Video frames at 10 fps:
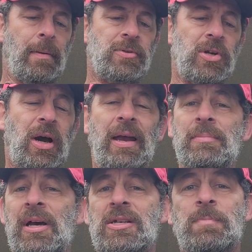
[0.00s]
So
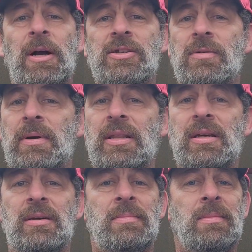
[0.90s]
I'm not sponsored by
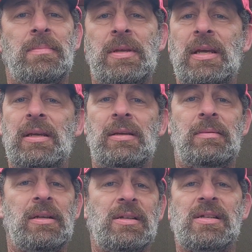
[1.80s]
them. They
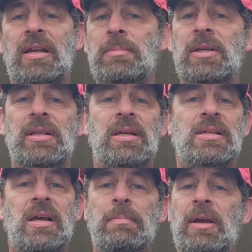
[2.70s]
didn't send me
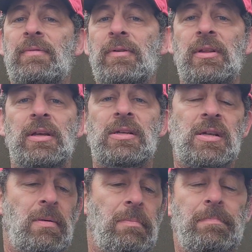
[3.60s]
these. I paid for
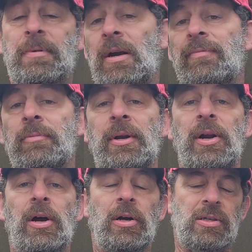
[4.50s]
these. I got them from
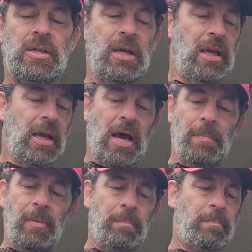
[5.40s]
Menards.
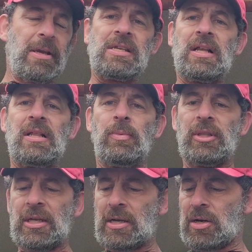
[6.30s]
But basically
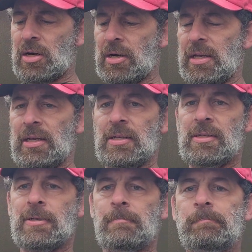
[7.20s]
what they are is
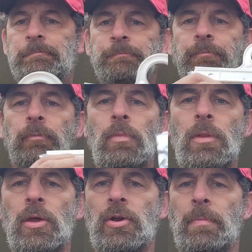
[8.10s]

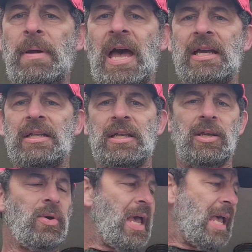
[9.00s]
they're a packet
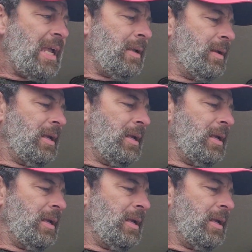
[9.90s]
that you hang,